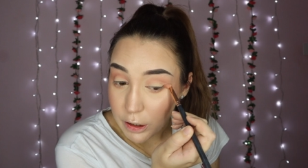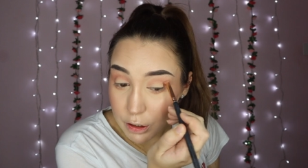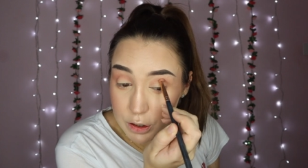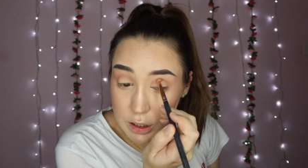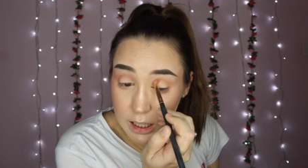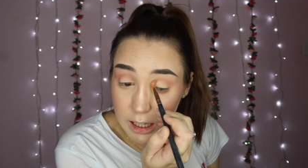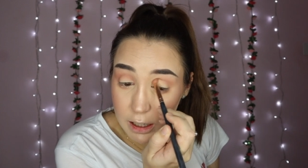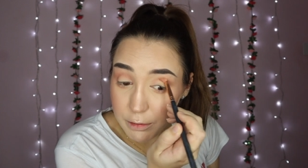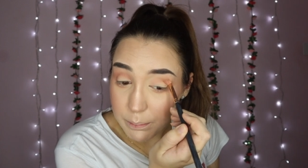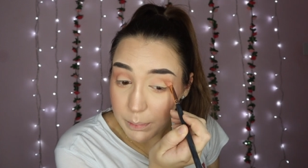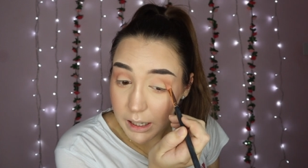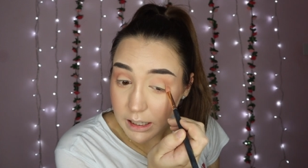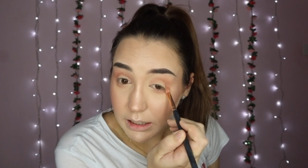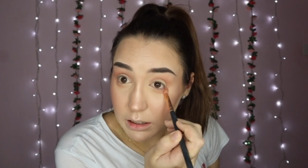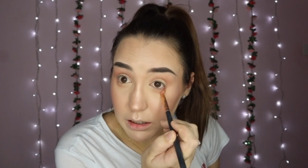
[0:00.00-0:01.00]
usually you've
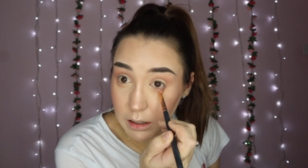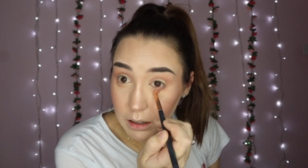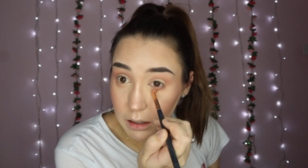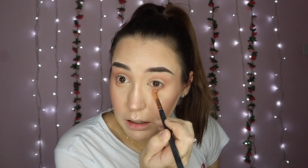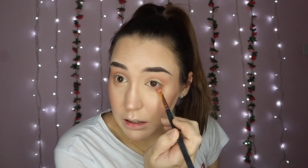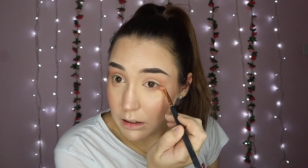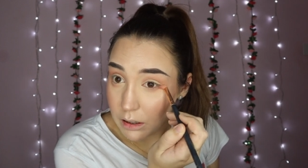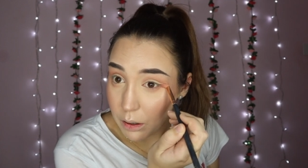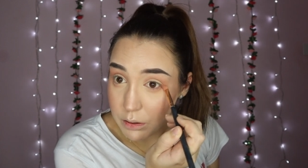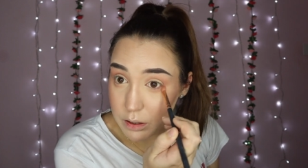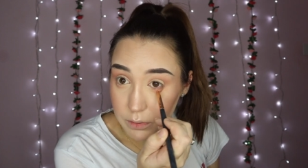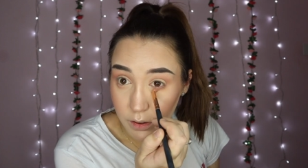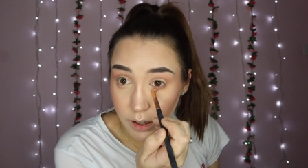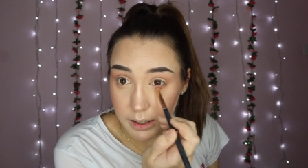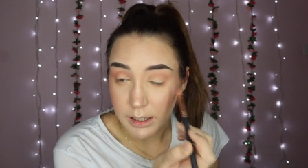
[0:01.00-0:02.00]
been
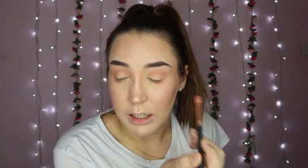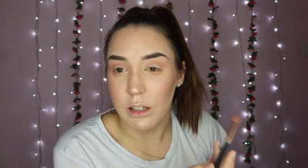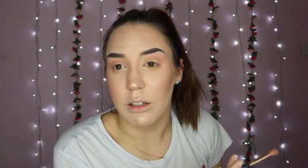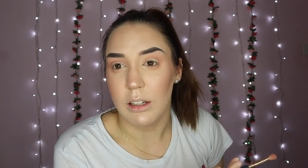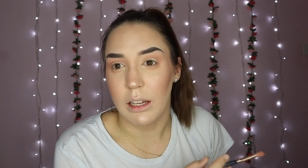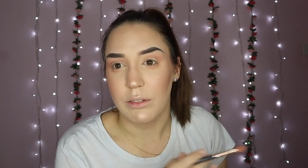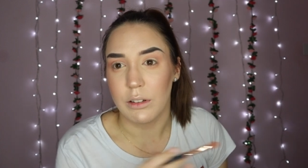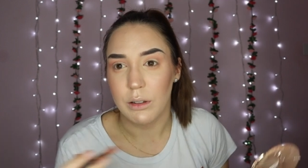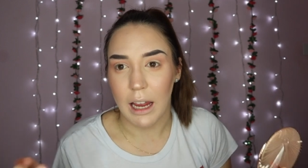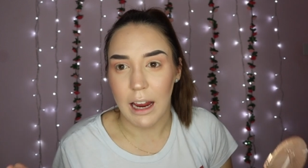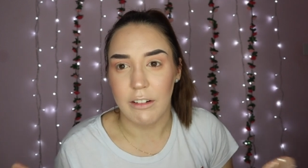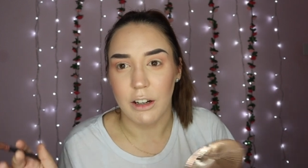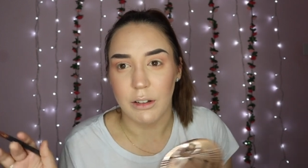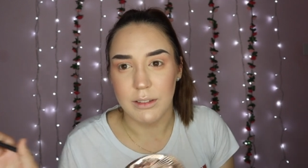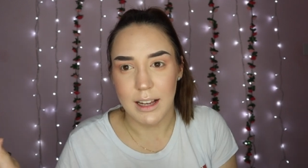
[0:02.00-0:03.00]
notified that if you
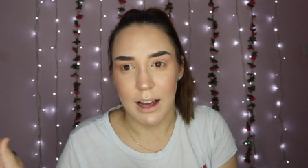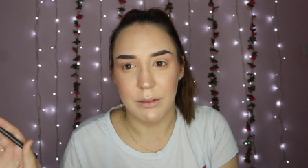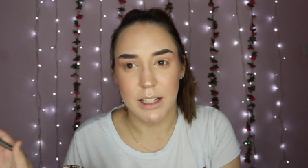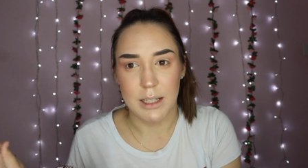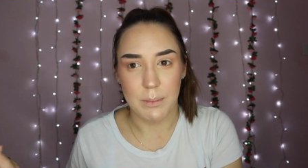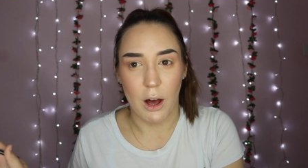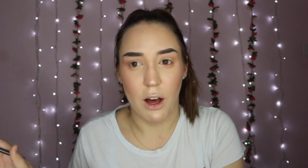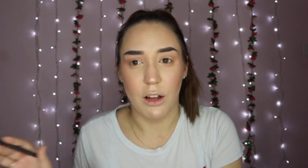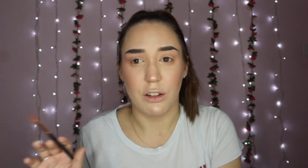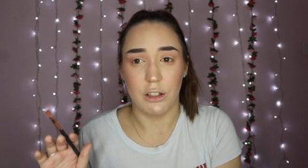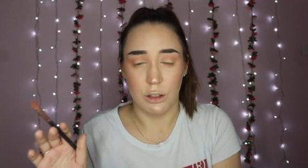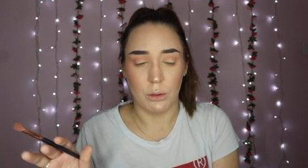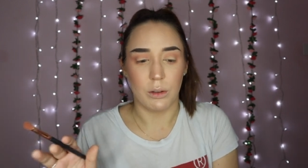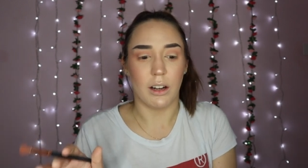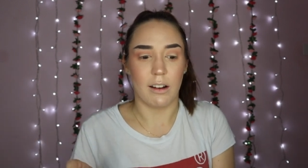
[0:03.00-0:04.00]
carry on down this path,
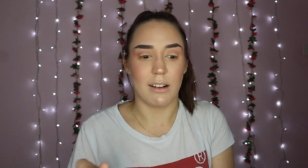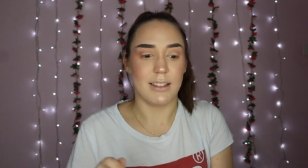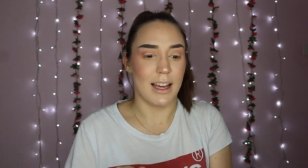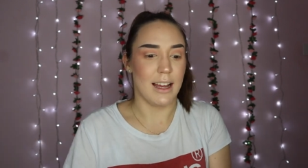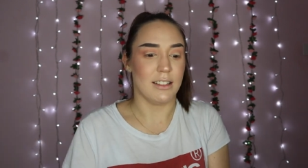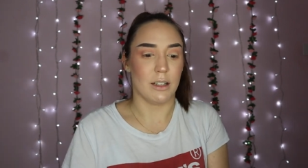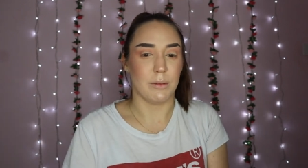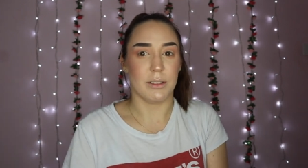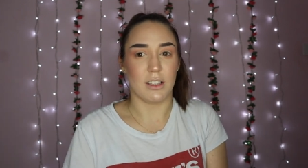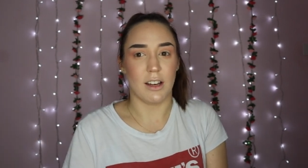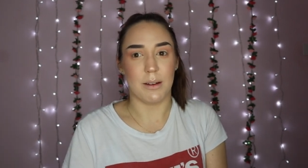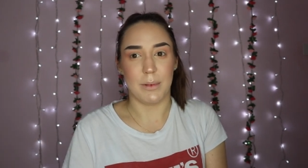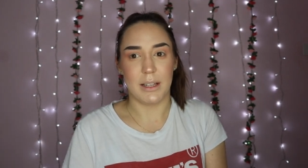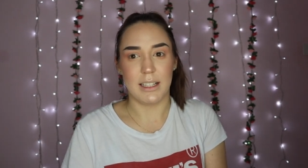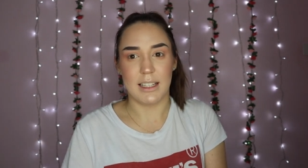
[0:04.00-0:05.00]
you're going to end up with
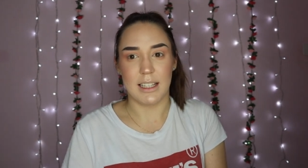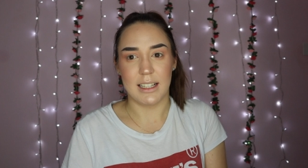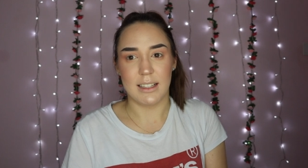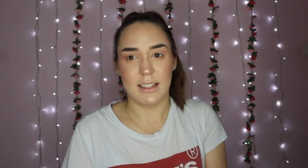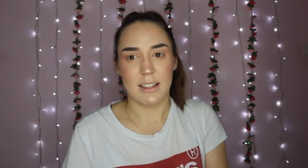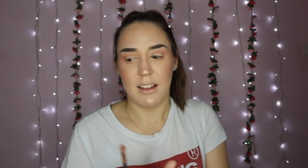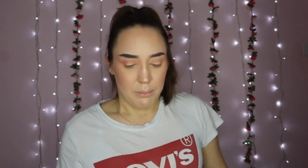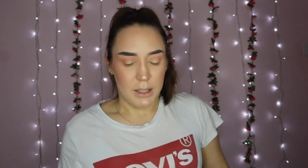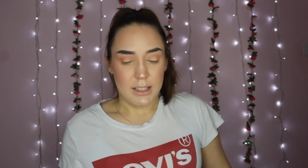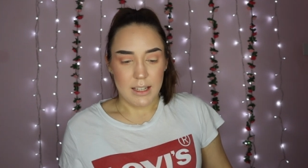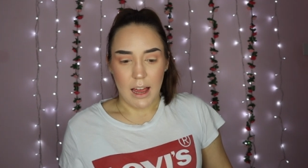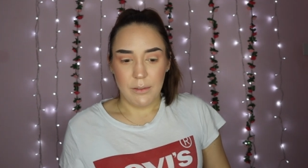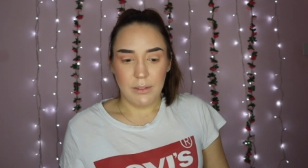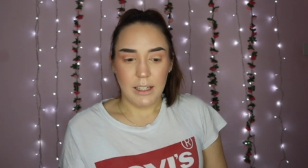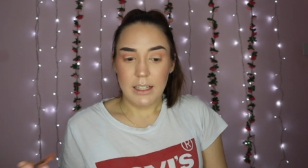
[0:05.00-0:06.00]
diabetes. But
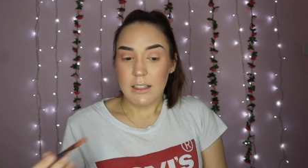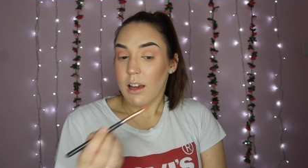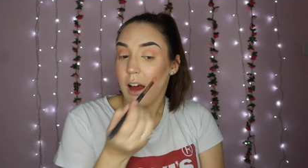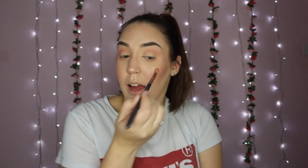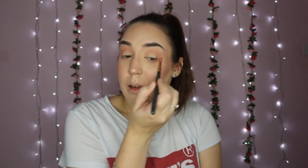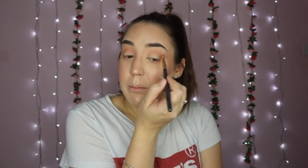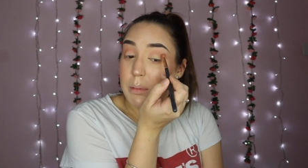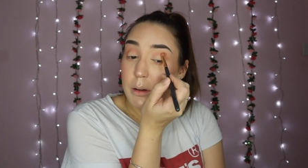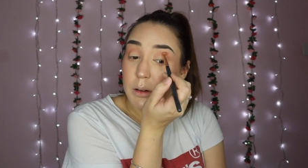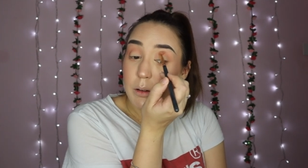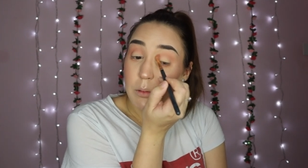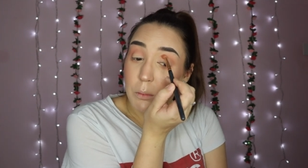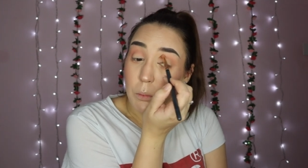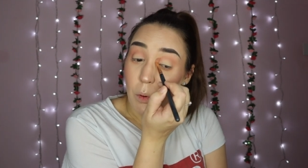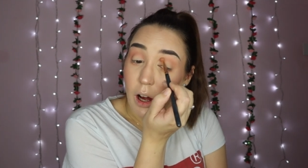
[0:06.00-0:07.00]
definitely type
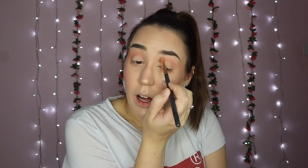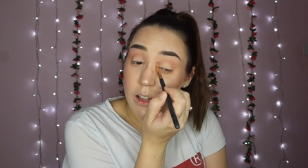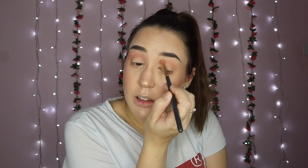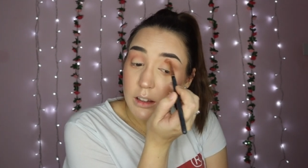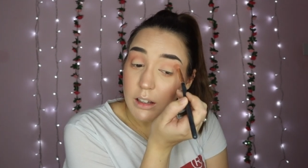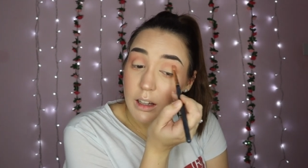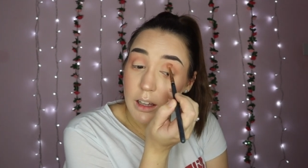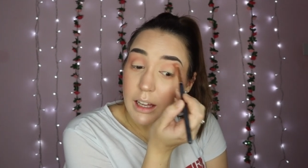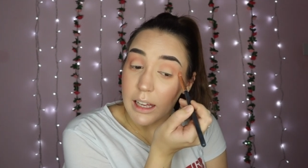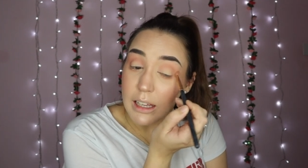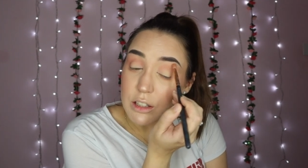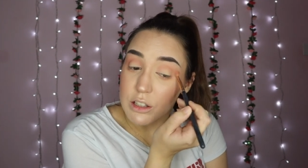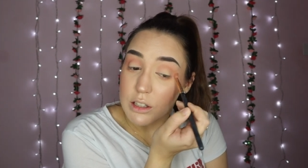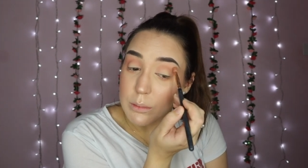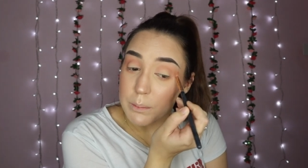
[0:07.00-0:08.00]
1,
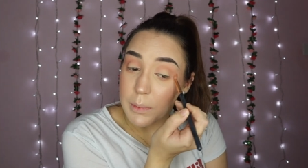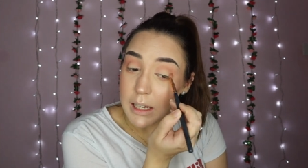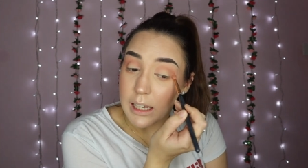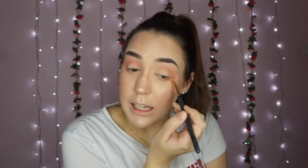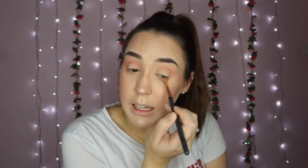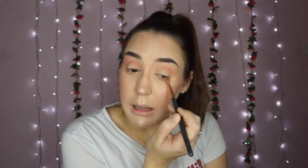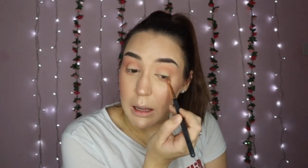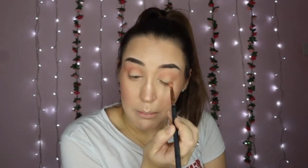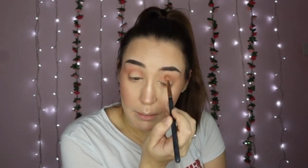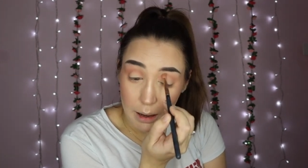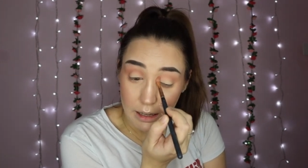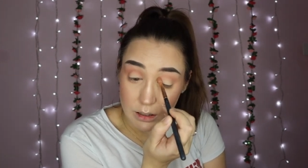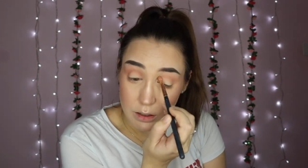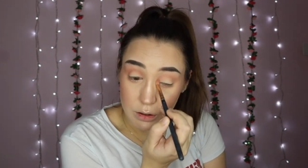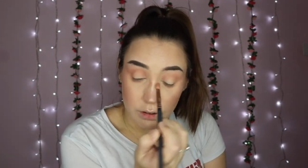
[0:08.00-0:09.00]
it should be
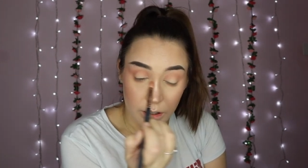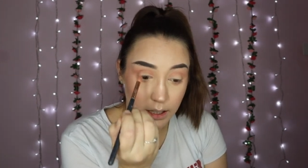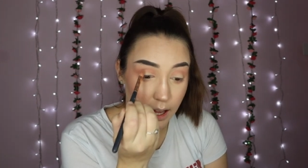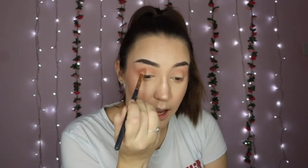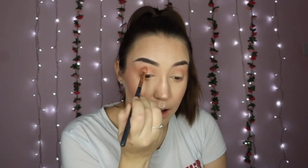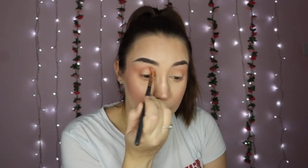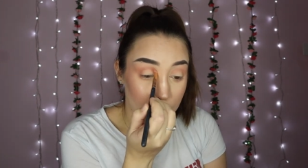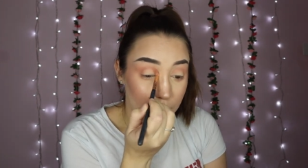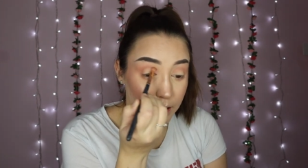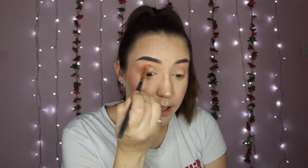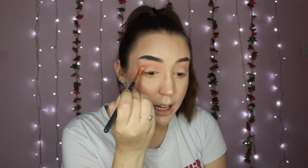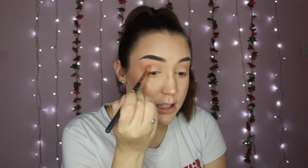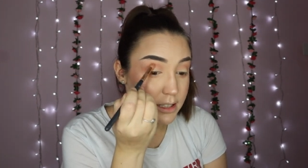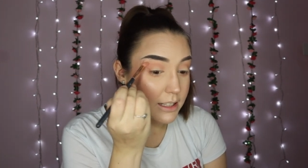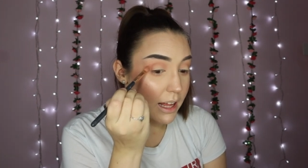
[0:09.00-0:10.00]
mandatory that everyone
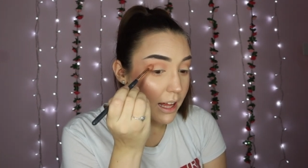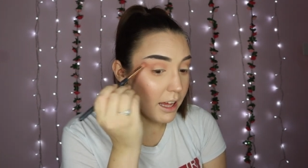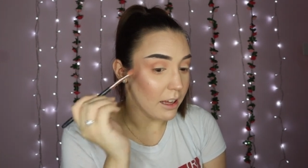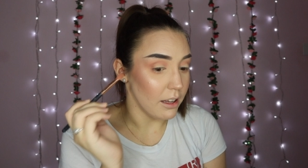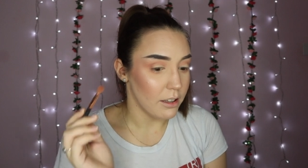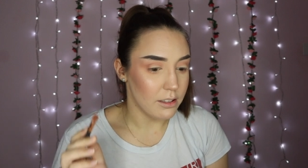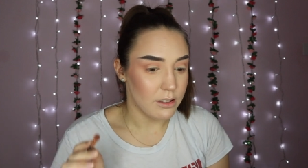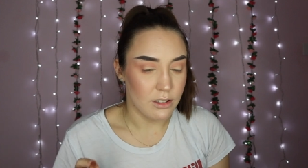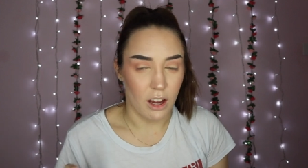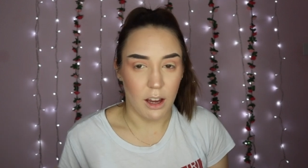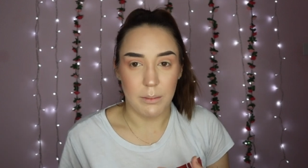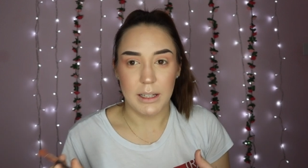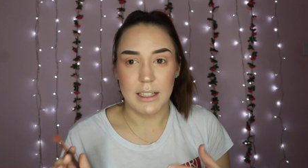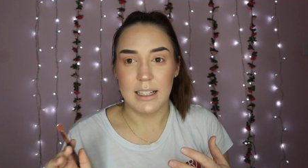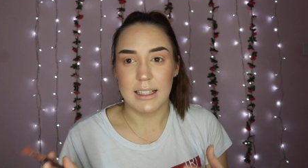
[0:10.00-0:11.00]
gets their
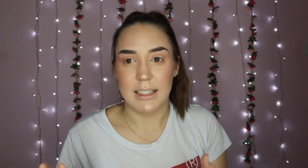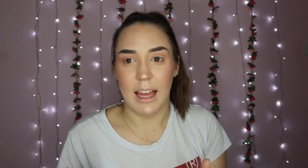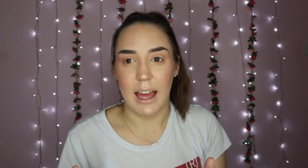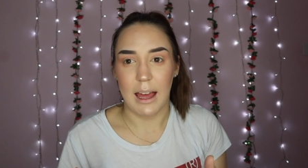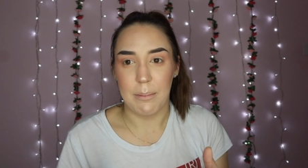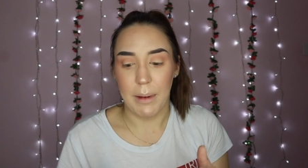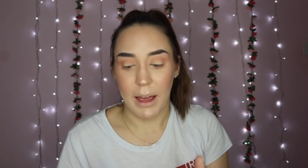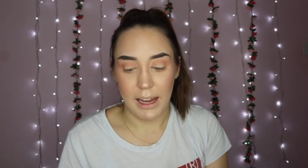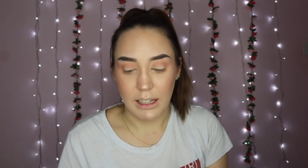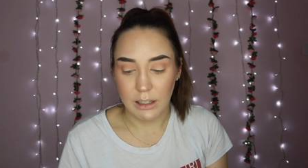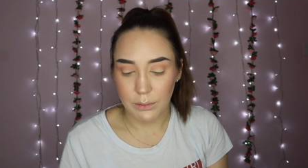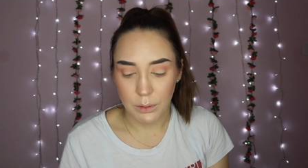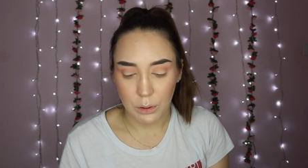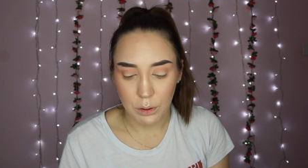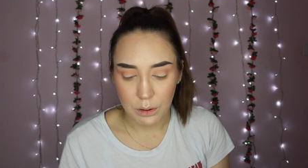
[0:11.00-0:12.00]
diabetes care paid
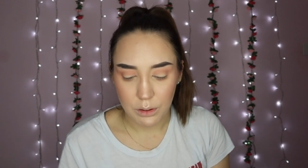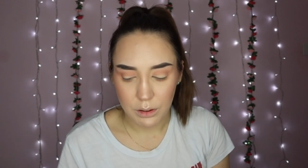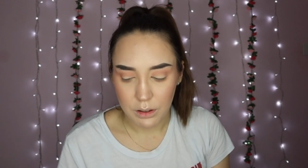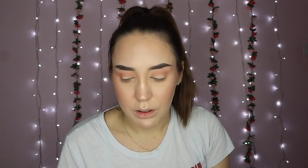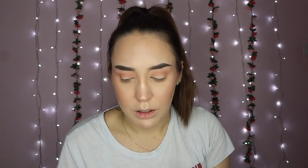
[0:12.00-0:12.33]
for.